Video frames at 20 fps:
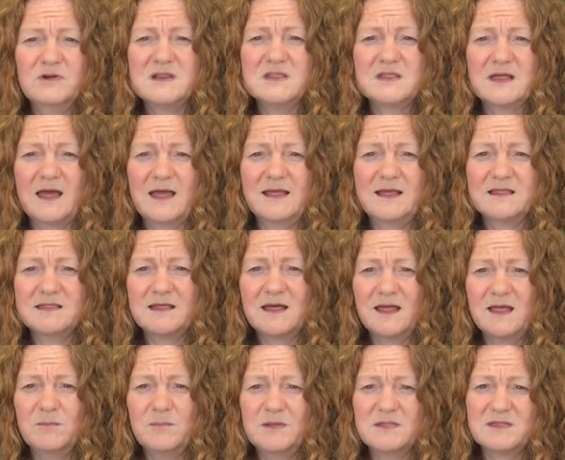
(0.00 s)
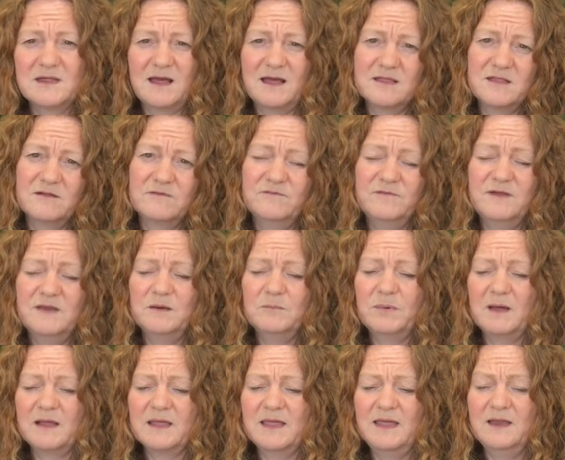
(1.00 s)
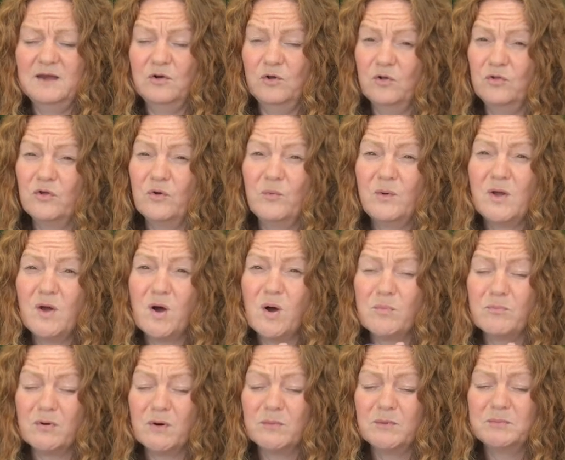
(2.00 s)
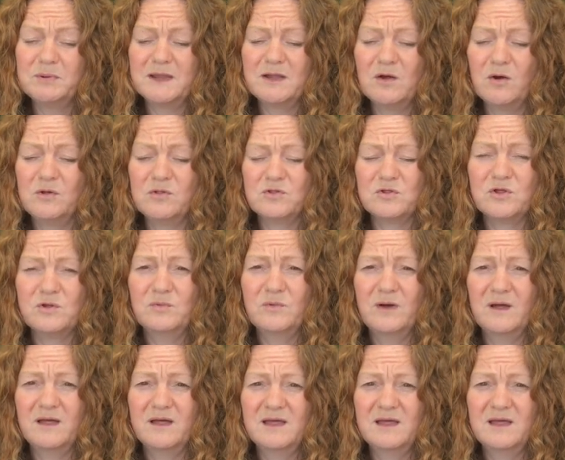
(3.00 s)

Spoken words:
tie it a bit tighter, feed it back in, although we are probably going to